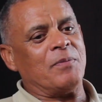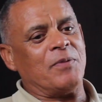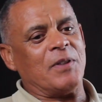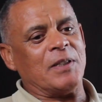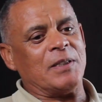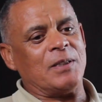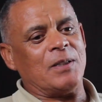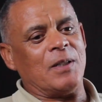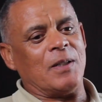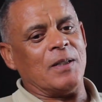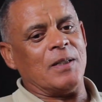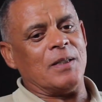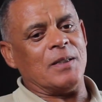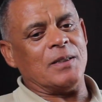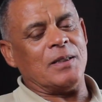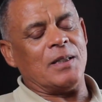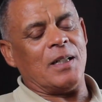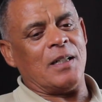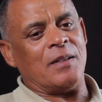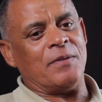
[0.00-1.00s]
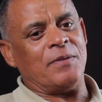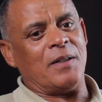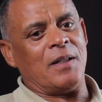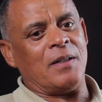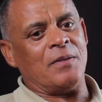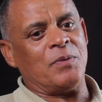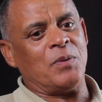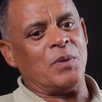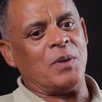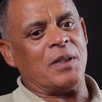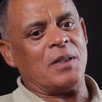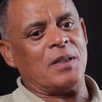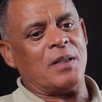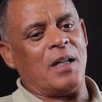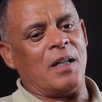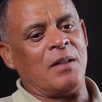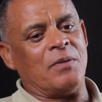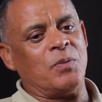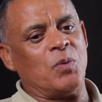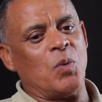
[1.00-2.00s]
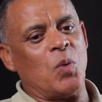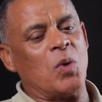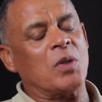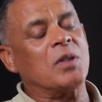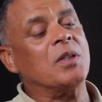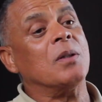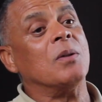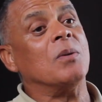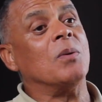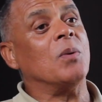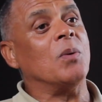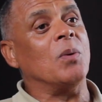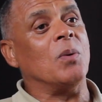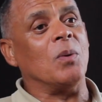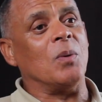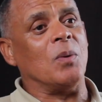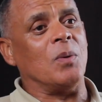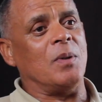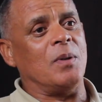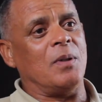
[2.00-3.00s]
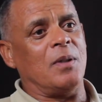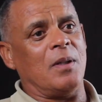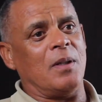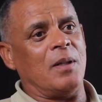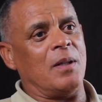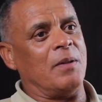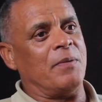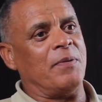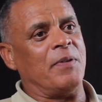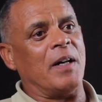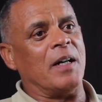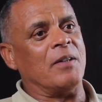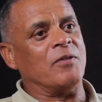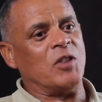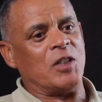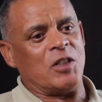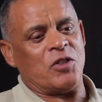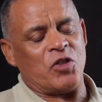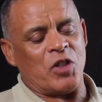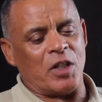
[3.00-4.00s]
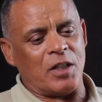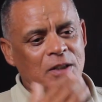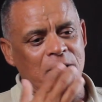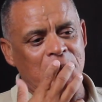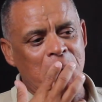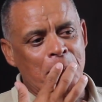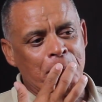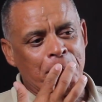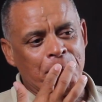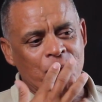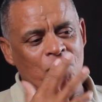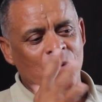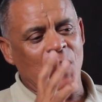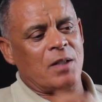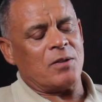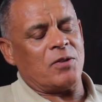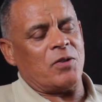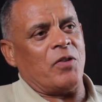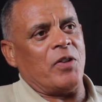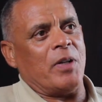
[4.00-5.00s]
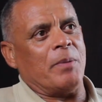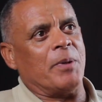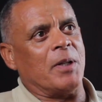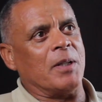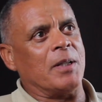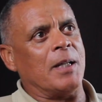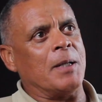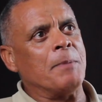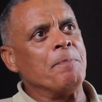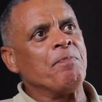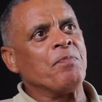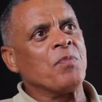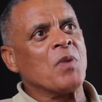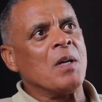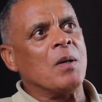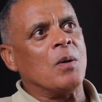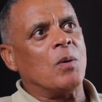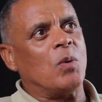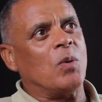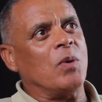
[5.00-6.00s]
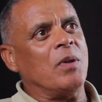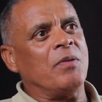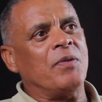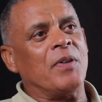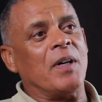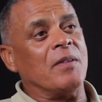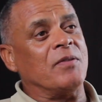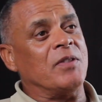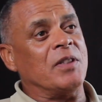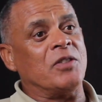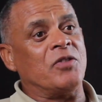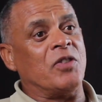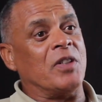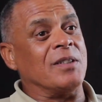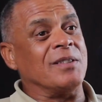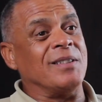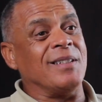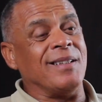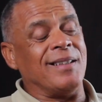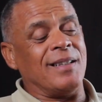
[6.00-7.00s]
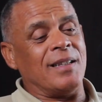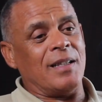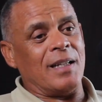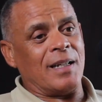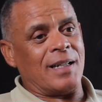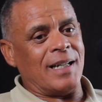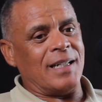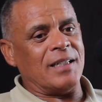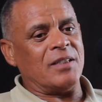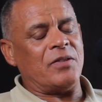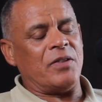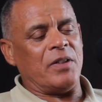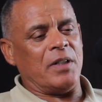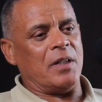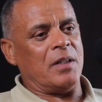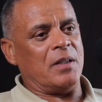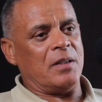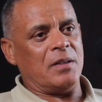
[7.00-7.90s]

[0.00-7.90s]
Van Stadens, I've walked all the 5-day trails. Sorry about that. All the 5-day trails in the country.